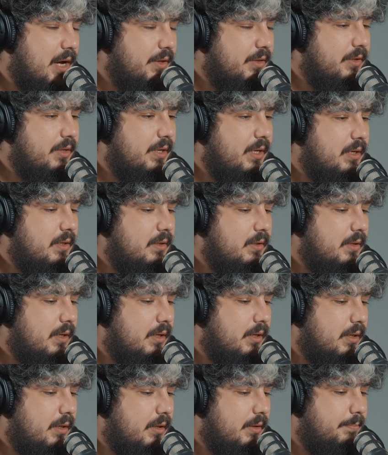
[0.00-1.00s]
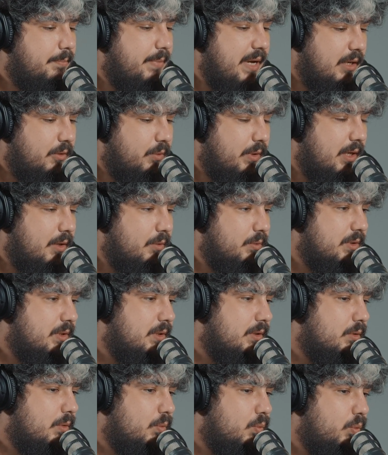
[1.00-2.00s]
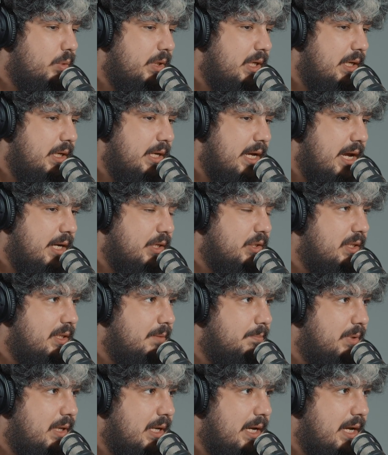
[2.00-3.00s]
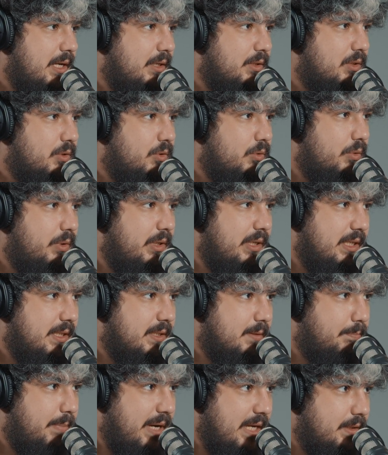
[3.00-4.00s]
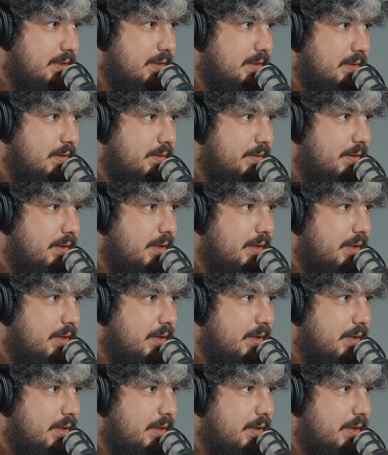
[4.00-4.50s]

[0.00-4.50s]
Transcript: Other than backgrounds, we actually plan to release pets